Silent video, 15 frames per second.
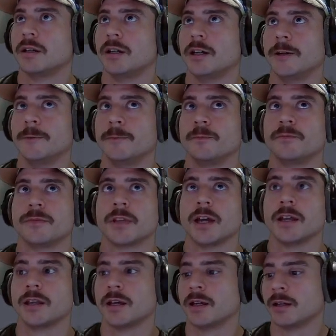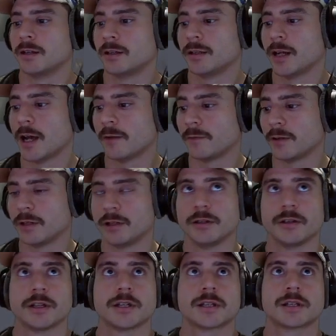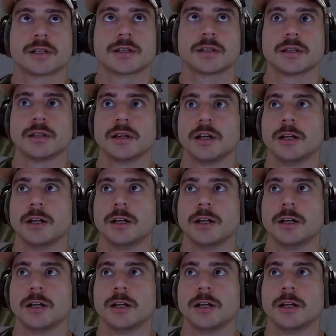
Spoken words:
And then after you do this,